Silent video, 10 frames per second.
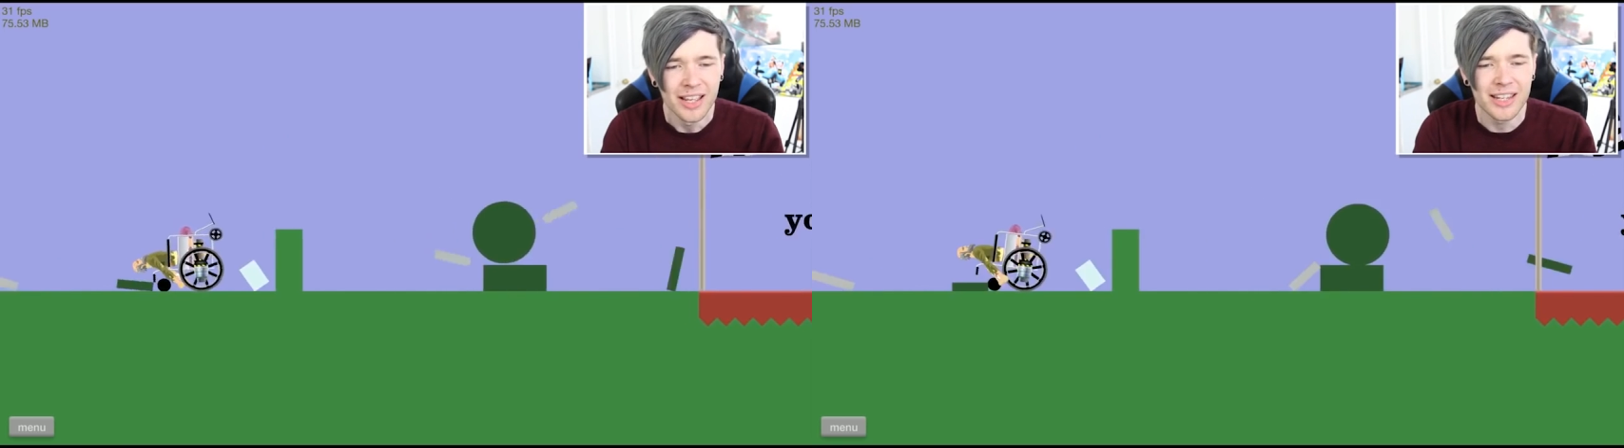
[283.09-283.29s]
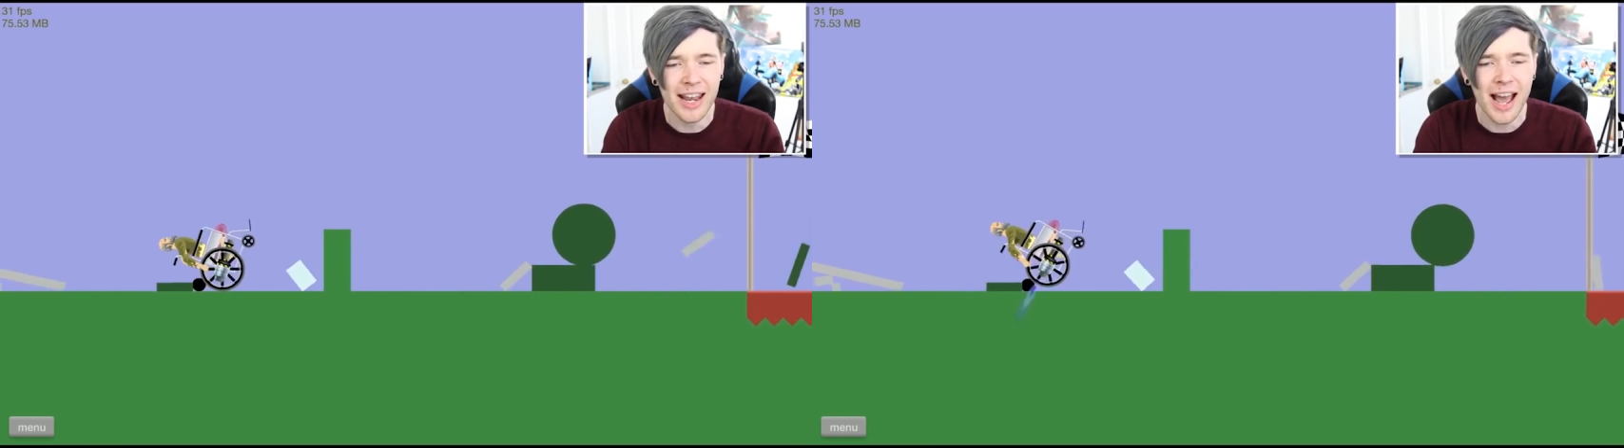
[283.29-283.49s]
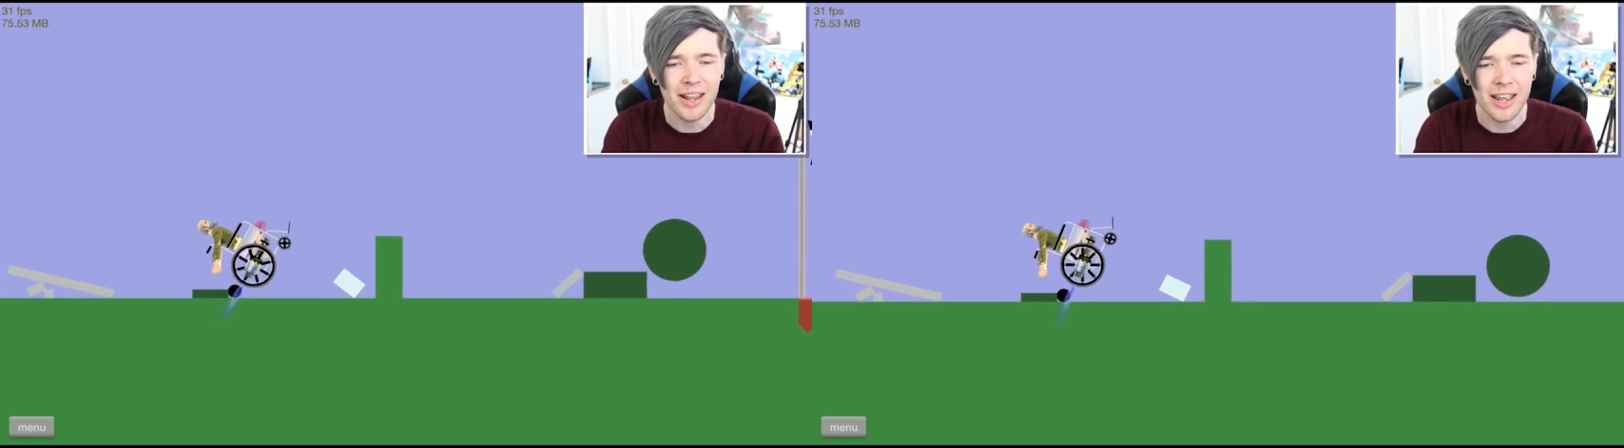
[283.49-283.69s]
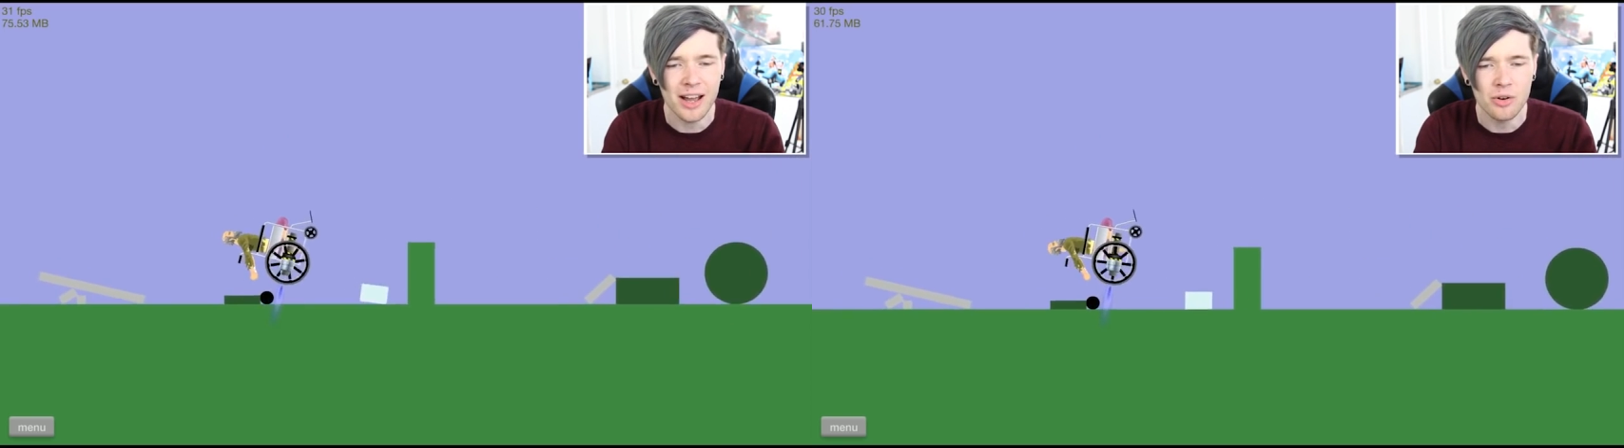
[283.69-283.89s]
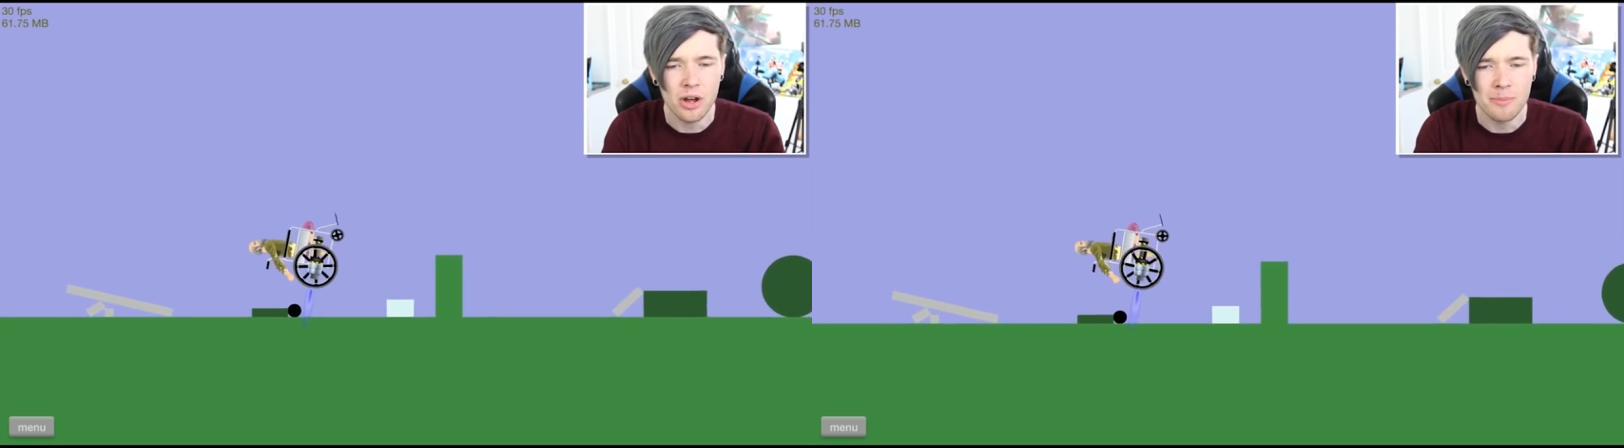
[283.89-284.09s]
Get out of
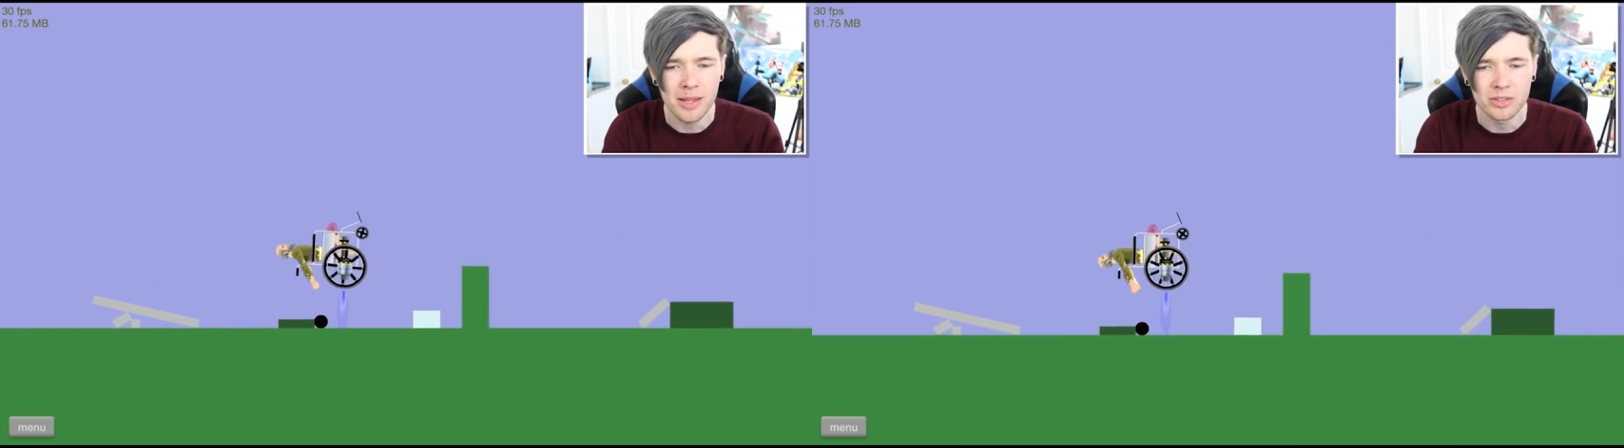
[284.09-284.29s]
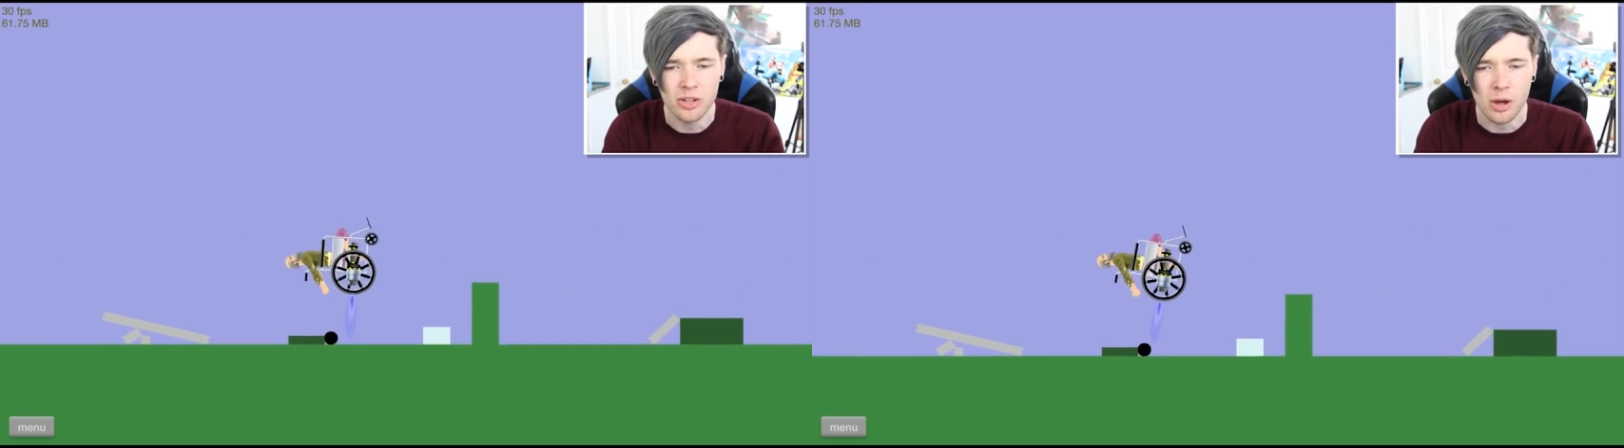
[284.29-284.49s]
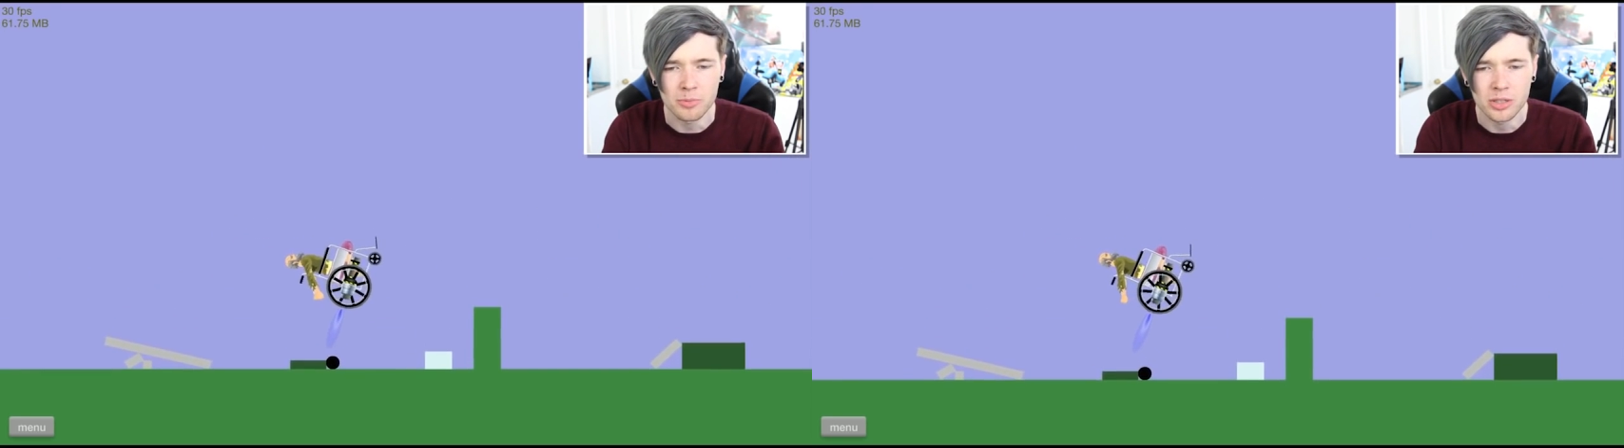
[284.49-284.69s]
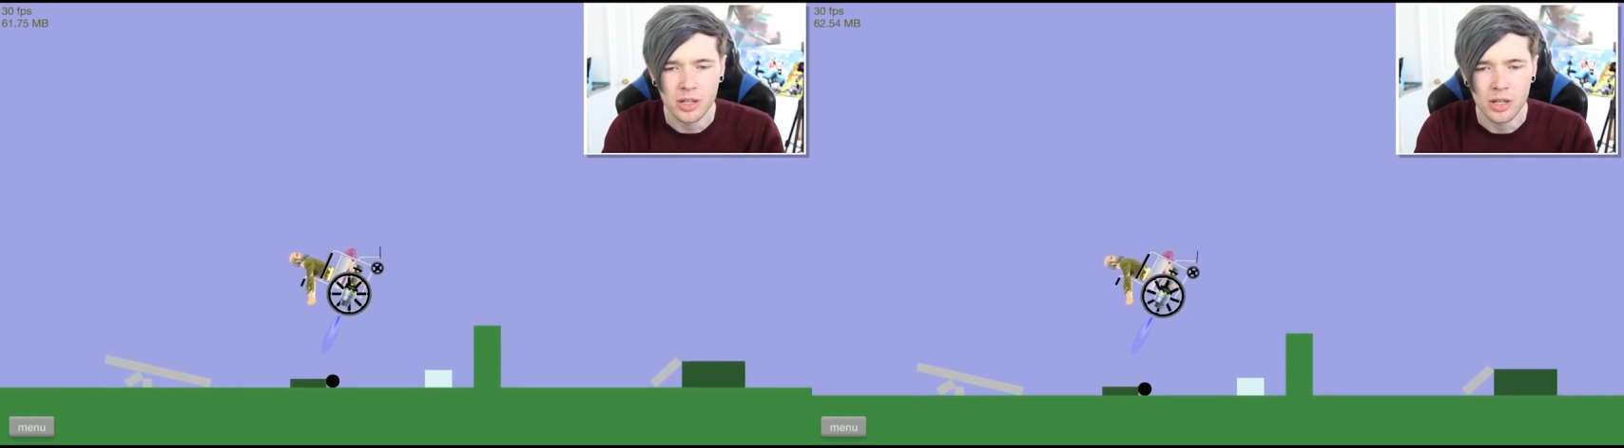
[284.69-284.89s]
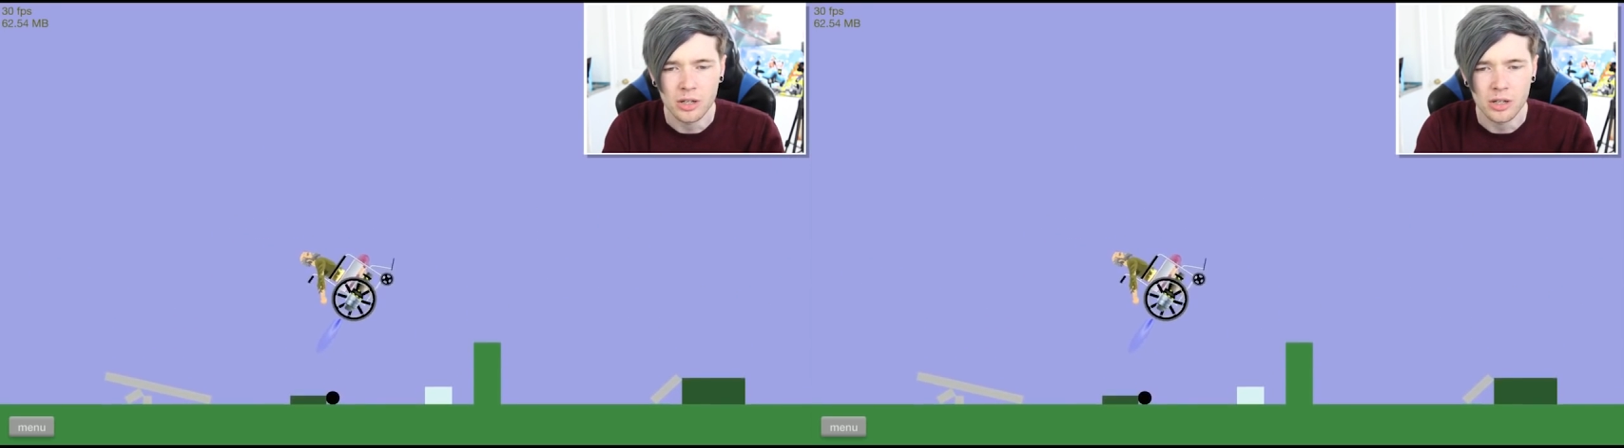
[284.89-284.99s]
here. Oh, no, I'm being stopped.